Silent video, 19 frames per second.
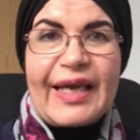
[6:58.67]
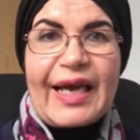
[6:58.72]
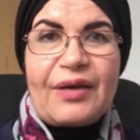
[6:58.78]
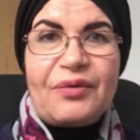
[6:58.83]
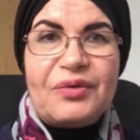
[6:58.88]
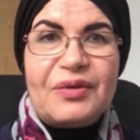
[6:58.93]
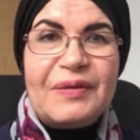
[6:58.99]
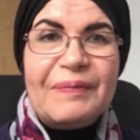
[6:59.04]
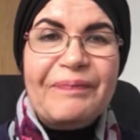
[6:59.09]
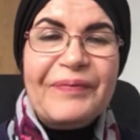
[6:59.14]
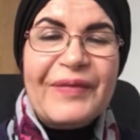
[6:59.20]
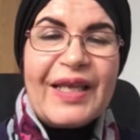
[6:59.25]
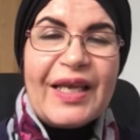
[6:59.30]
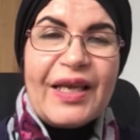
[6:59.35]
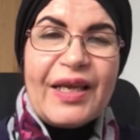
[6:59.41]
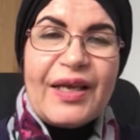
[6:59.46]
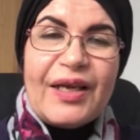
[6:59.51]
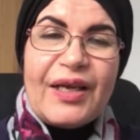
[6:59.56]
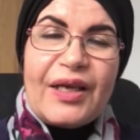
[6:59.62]
house.
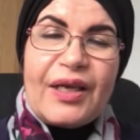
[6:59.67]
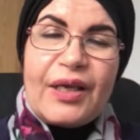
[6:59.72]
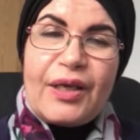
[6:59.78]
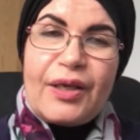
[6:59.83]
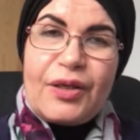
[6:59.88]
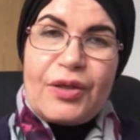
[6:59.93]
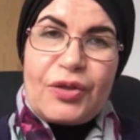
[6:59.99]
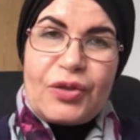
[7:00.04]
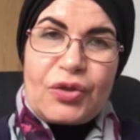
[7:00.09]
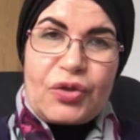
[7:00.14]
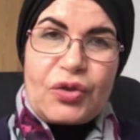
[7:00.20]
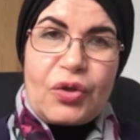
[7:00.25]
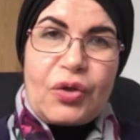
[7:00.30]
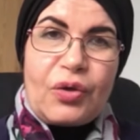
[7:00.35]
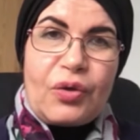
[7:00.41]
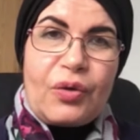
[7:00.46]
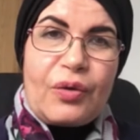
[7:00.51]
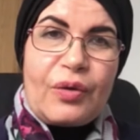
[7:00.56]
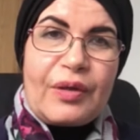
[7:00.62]

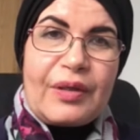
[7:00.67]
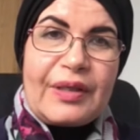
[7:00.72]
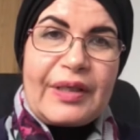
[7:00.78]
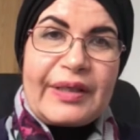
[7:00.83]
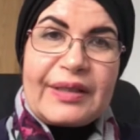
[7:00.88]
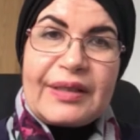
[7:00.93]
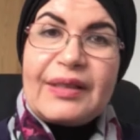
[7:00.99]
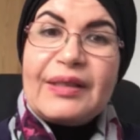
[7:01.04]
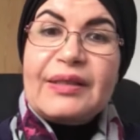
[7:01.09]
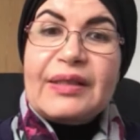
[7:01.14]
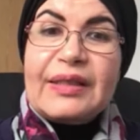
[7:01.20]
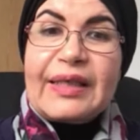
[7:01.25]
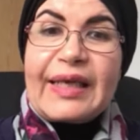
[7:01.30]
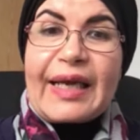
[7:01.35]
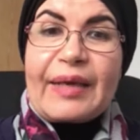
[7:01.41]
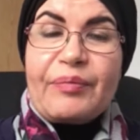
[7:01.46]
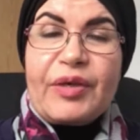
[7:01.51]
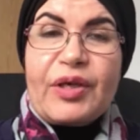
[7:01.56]
So the results can